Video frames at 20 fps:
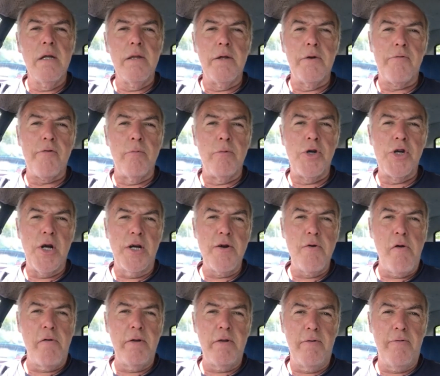that from
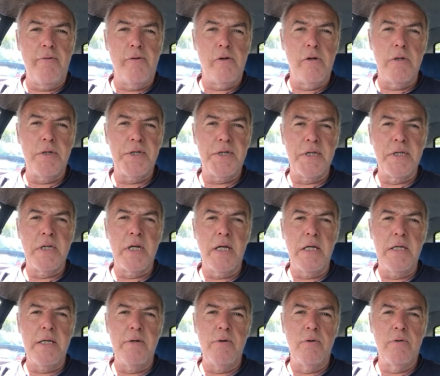January the 1st,
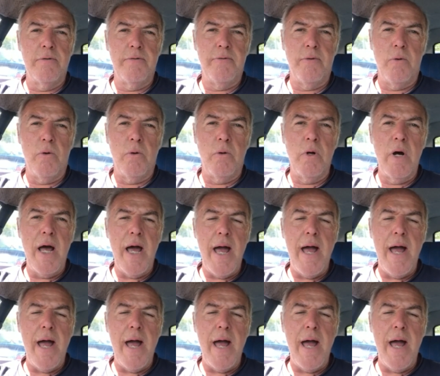1904,